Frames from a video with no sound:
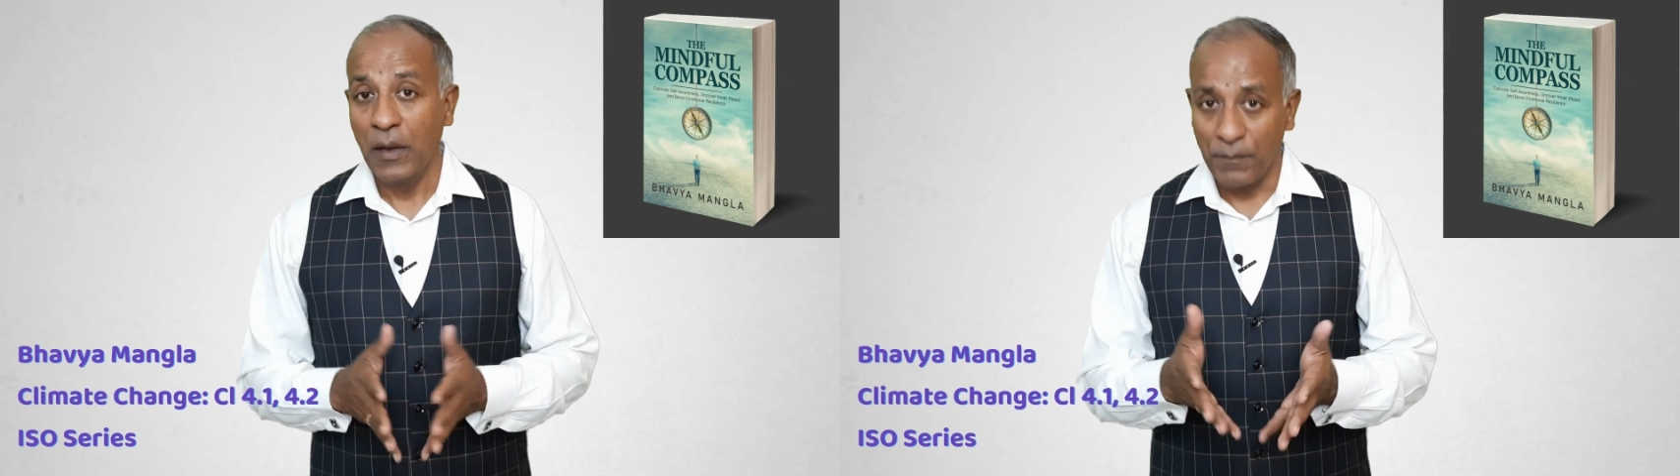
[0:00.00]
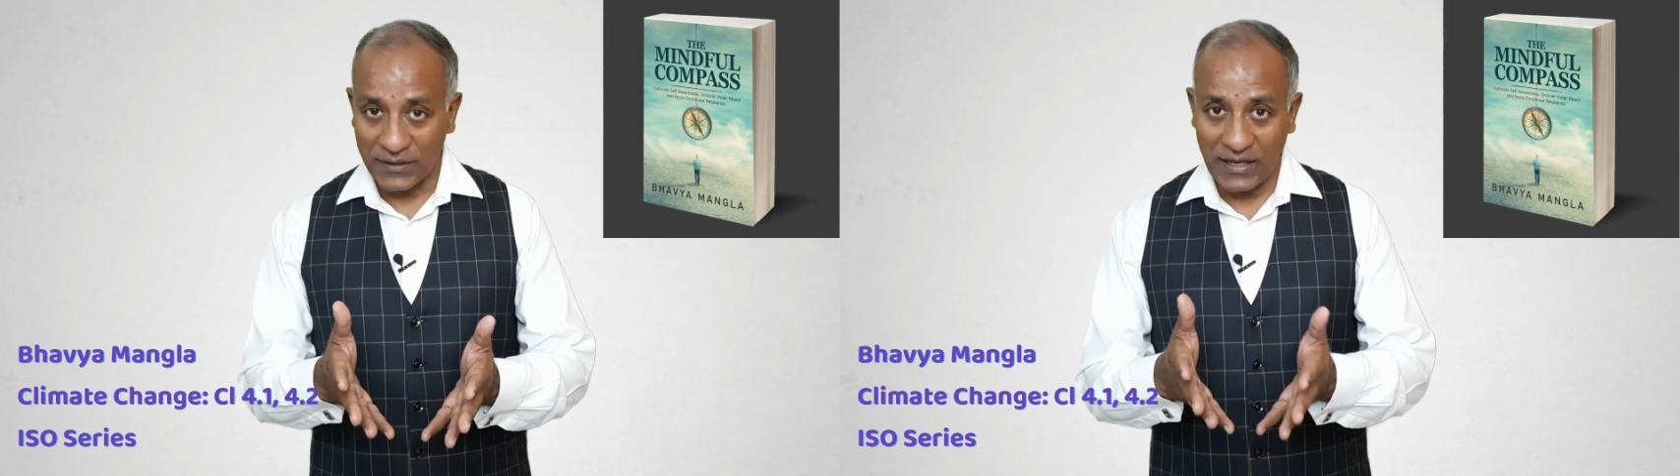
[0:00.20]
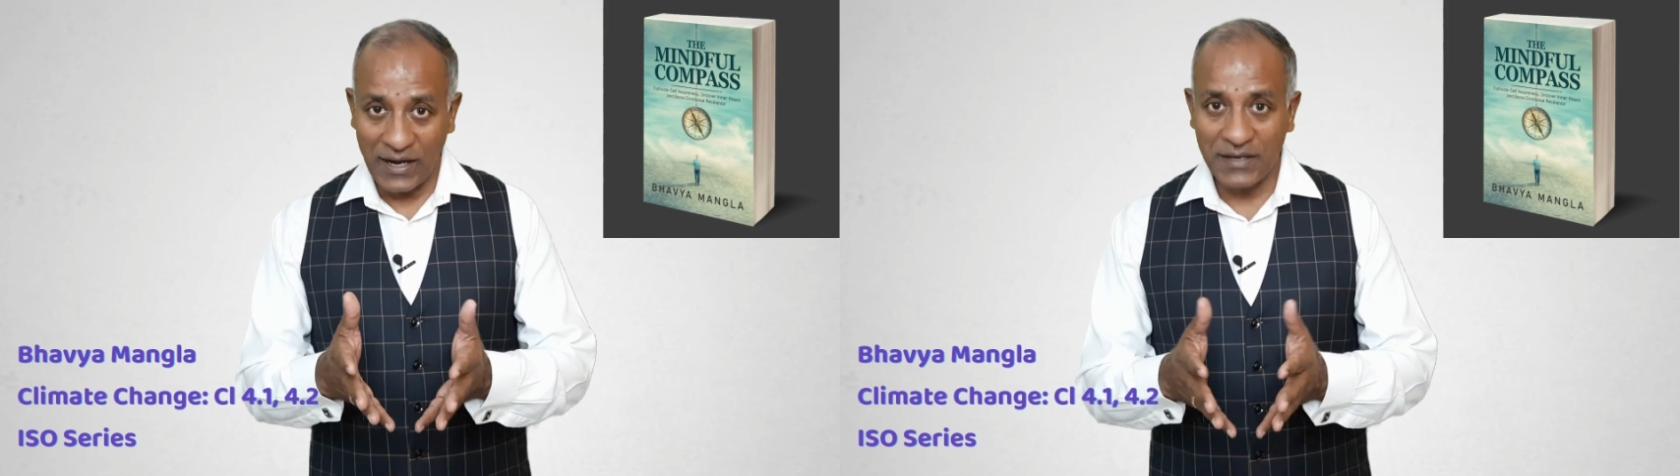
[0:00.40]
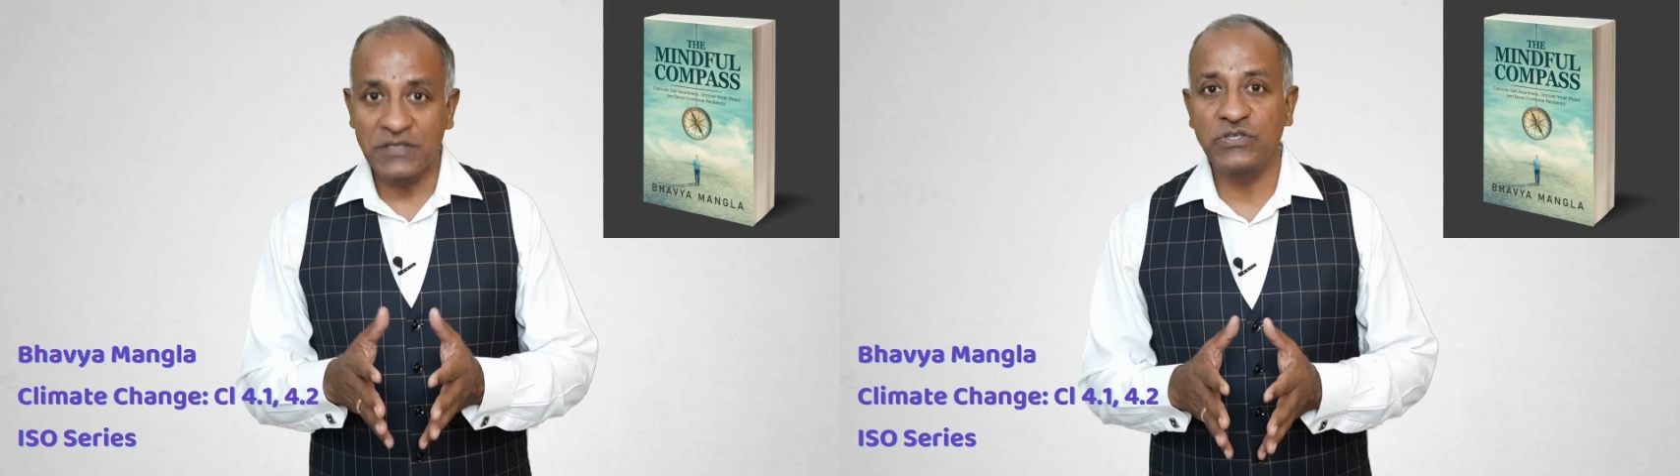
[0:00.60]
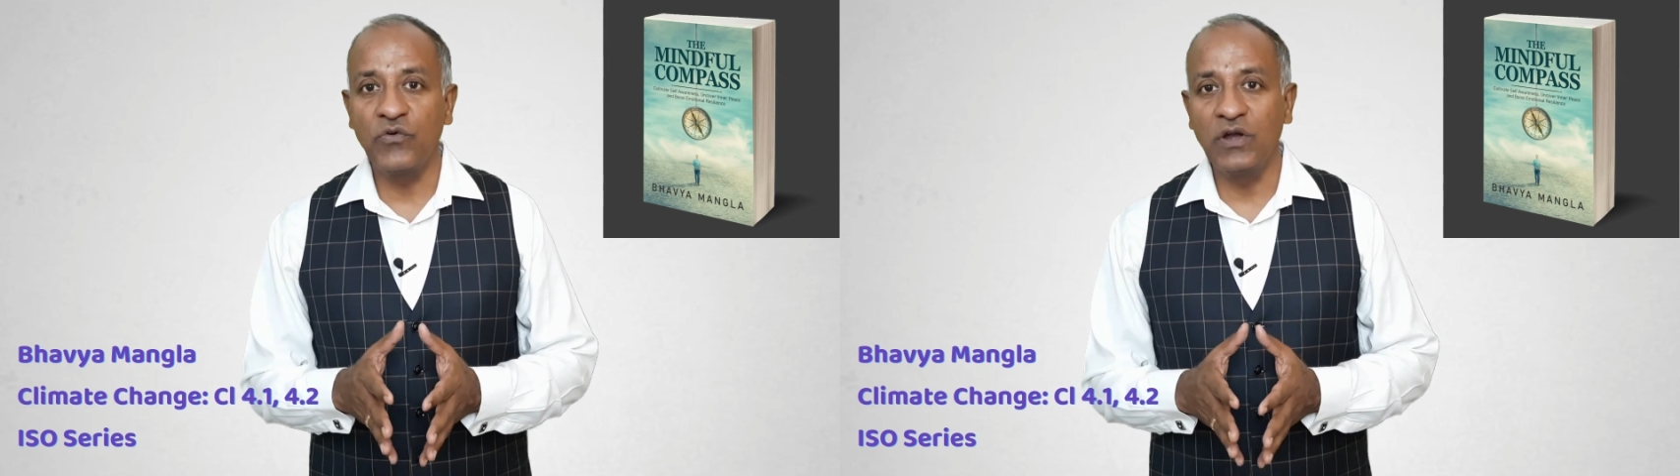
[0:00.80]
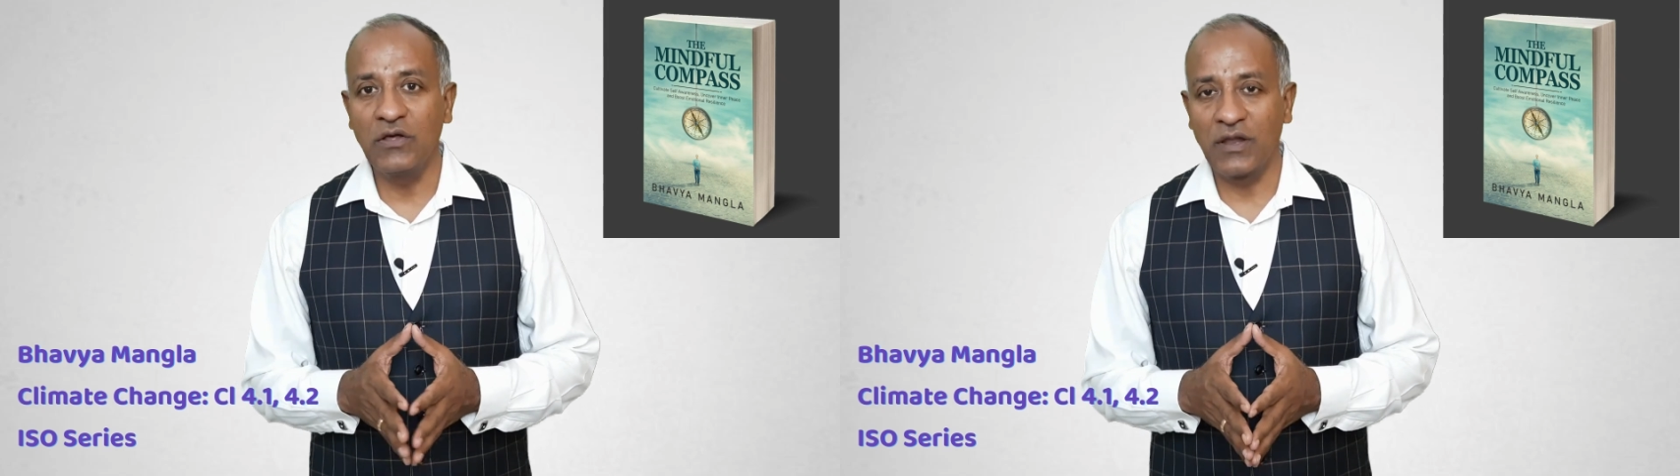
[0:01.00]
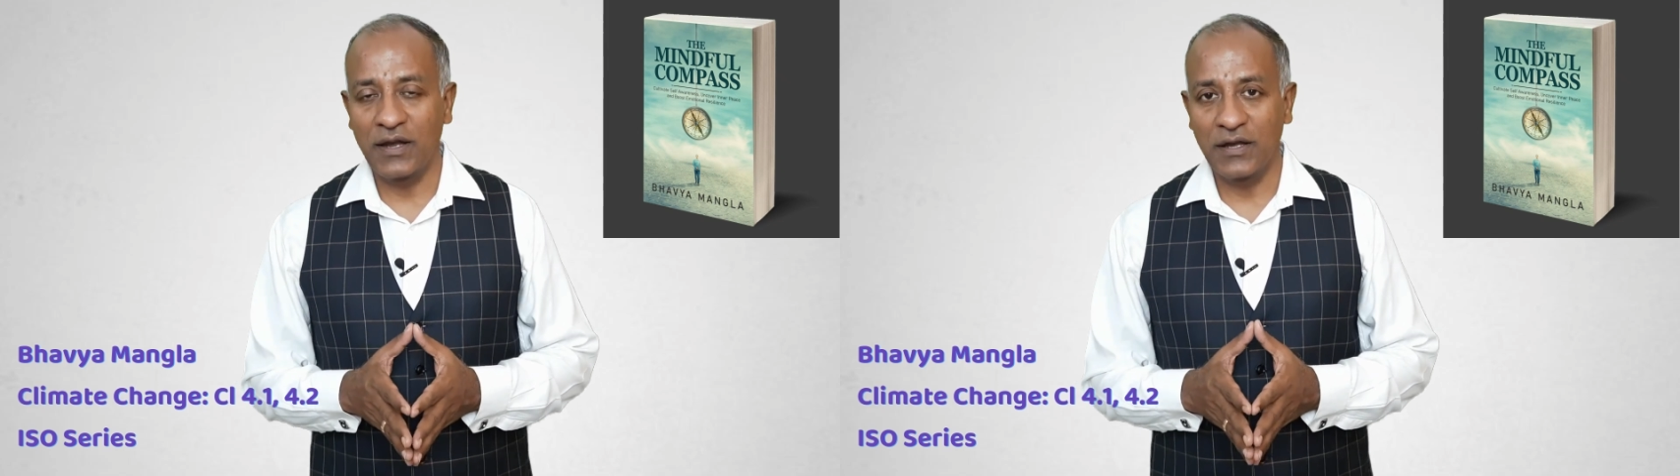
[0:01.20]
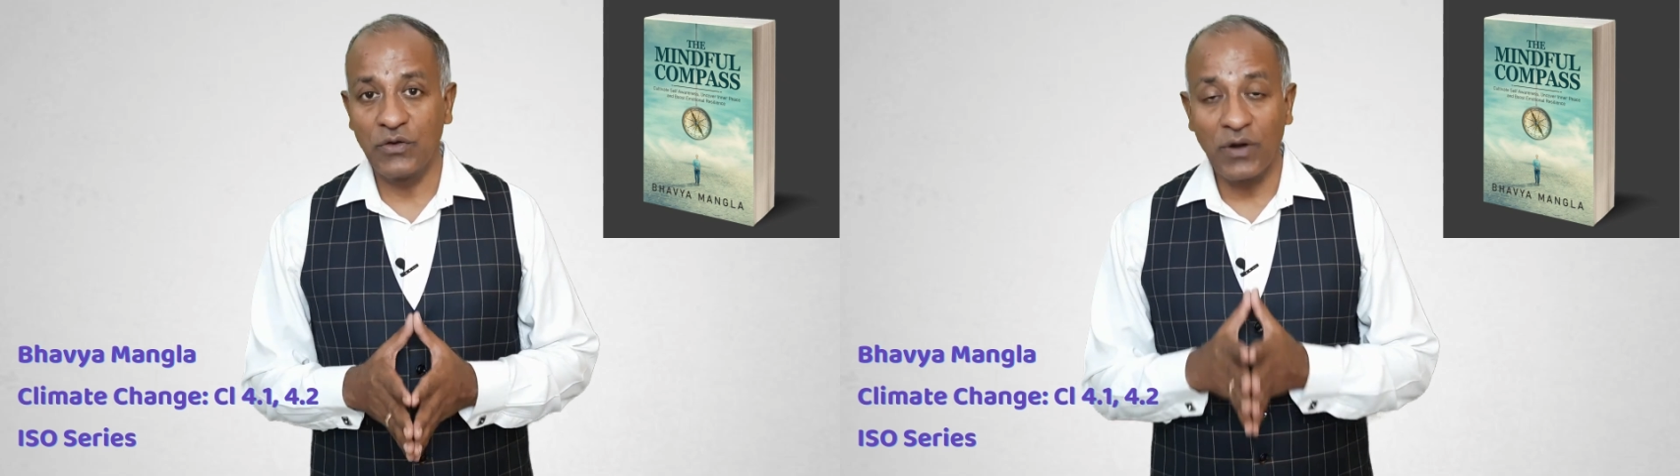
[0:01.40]
By the end of this video,
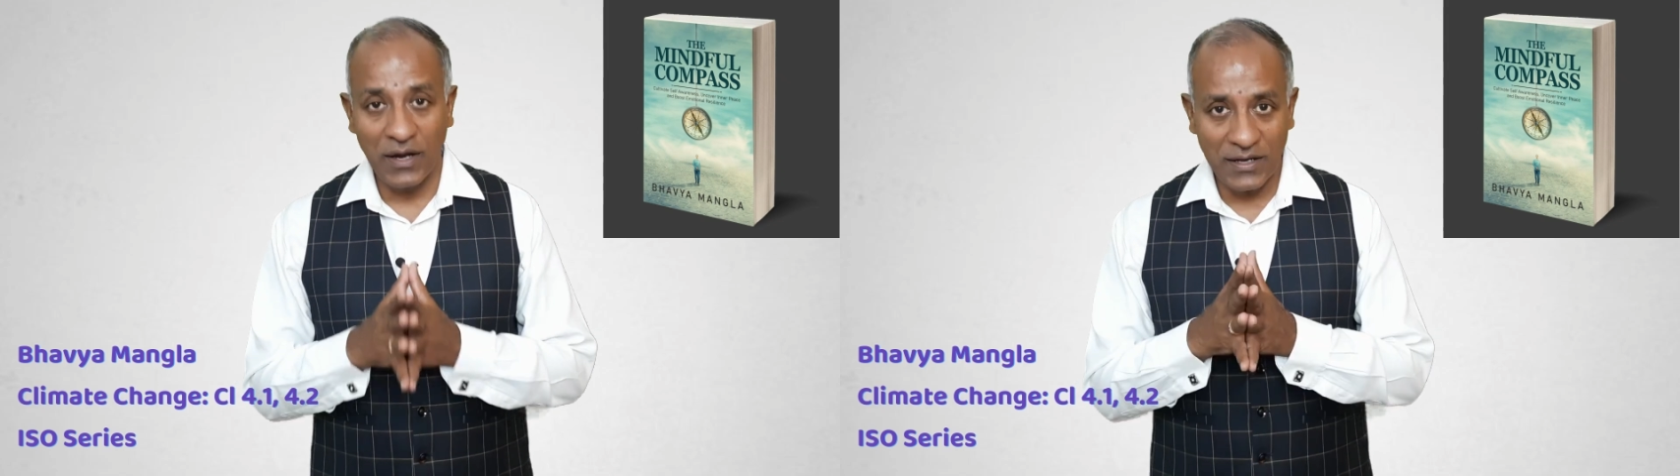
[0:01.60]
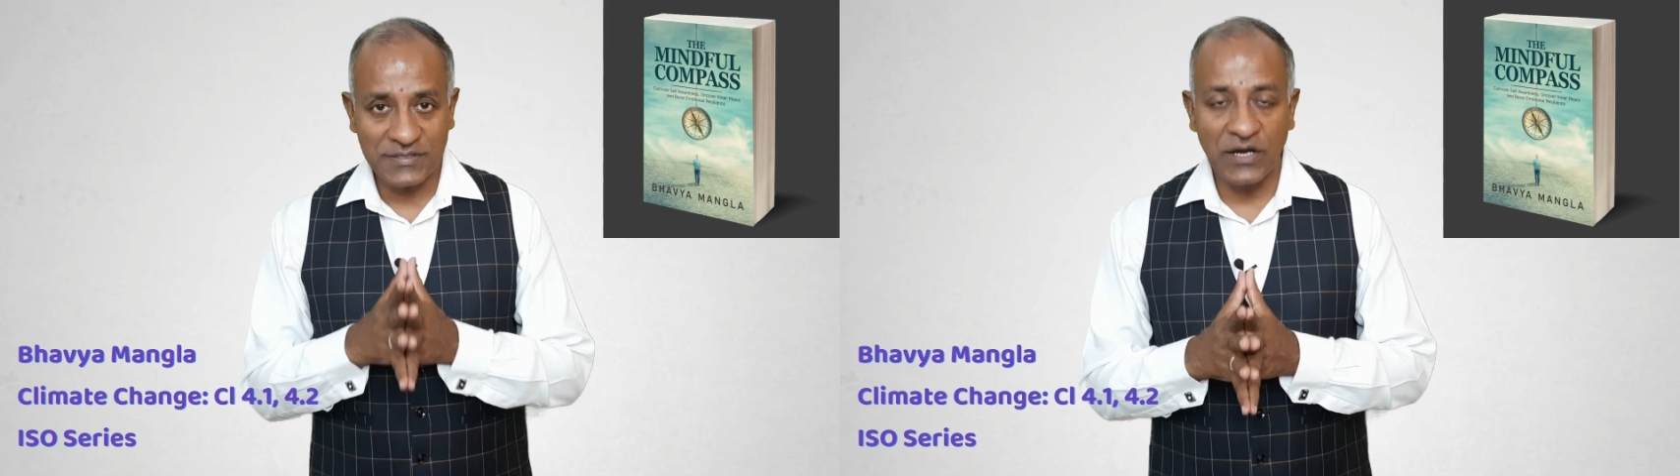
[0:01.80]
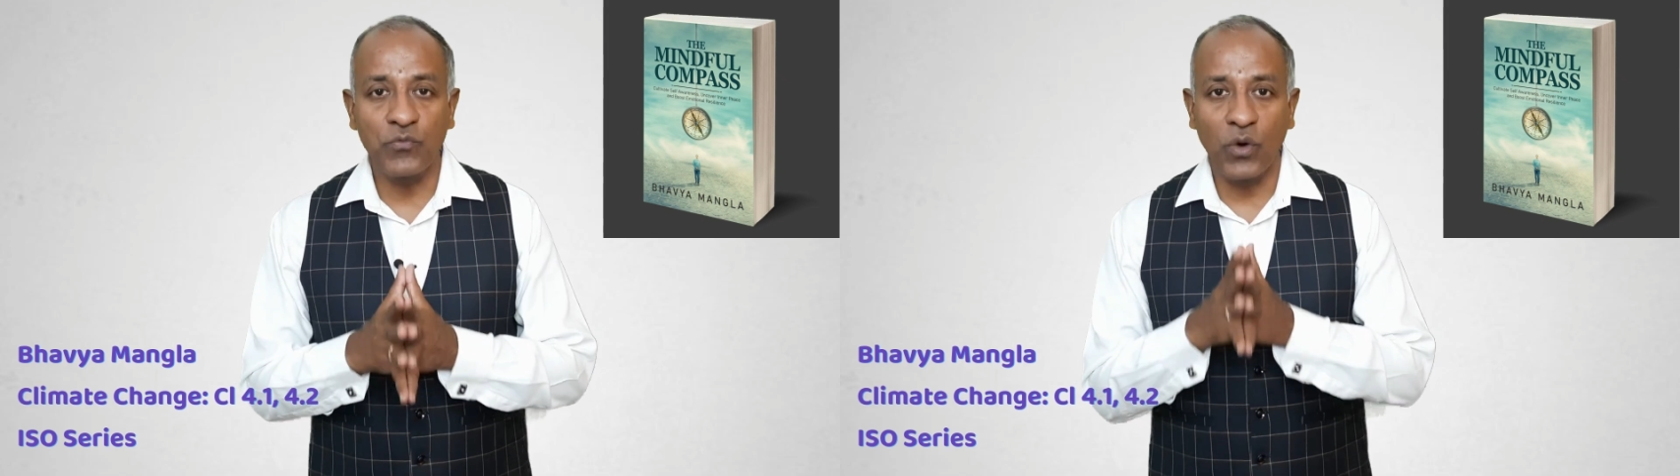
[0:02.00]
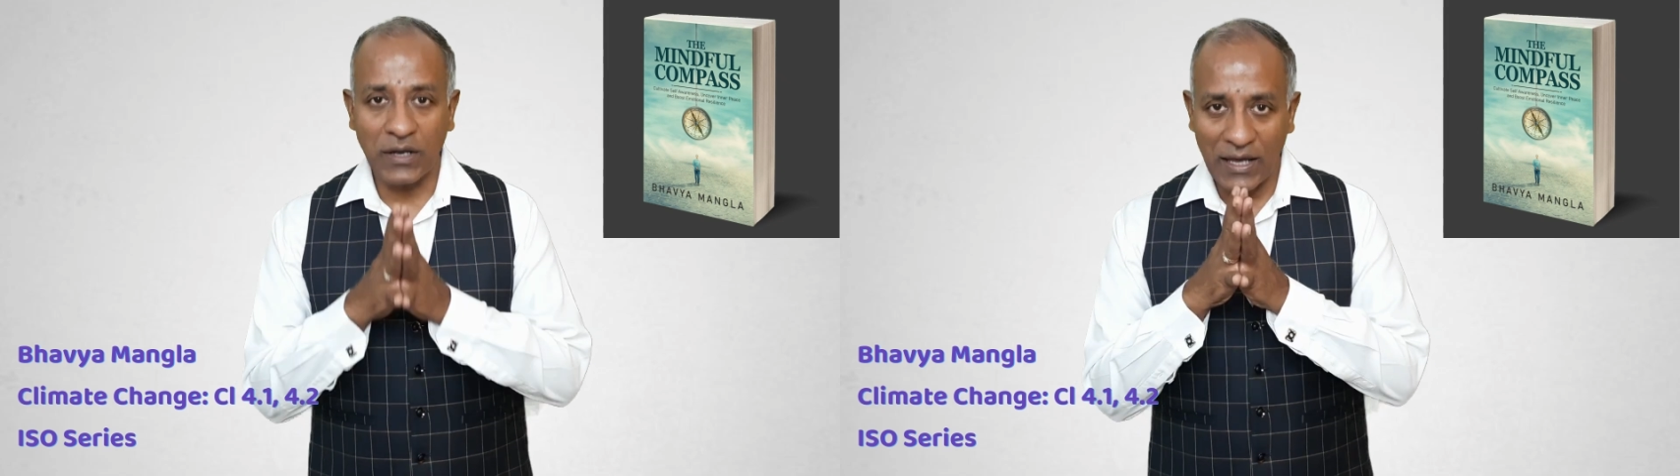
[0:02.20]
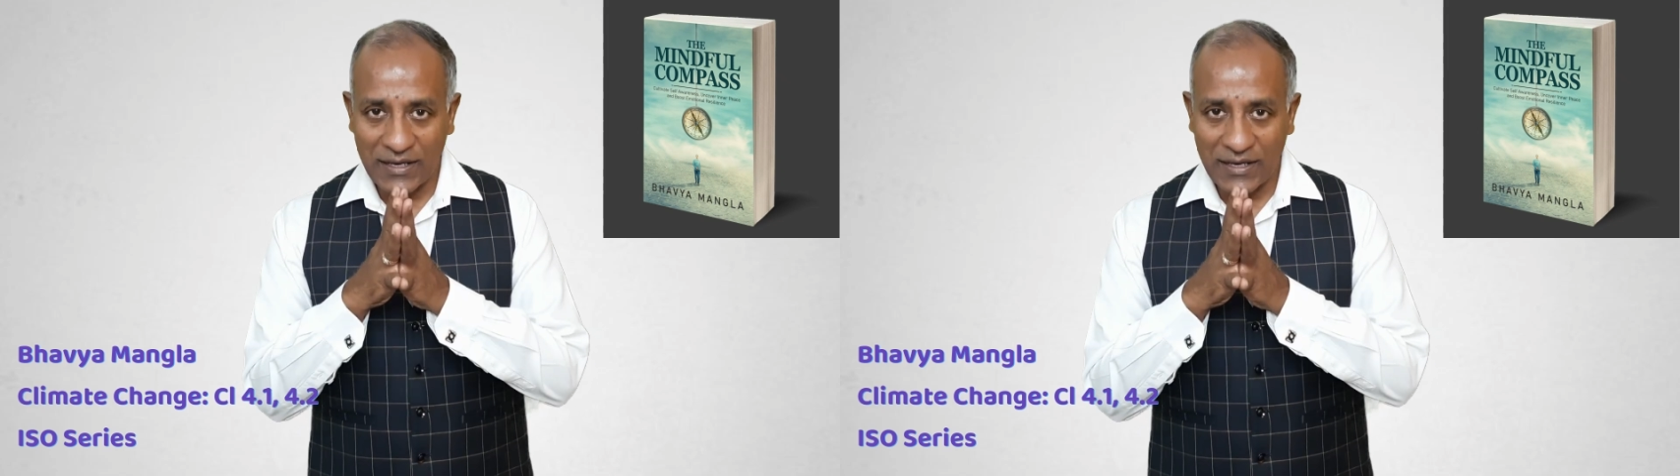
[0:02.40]
you will understand what